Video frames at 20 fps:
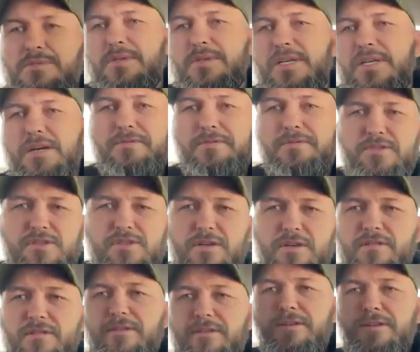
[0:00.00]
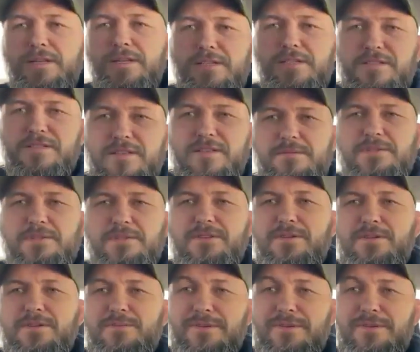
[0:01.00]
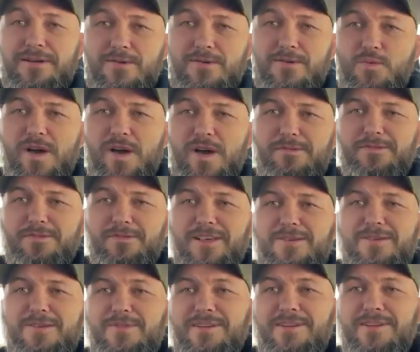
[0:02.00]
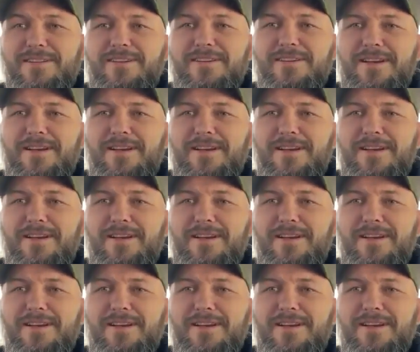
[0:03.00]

card for July 13 at the same time. Wait for that one.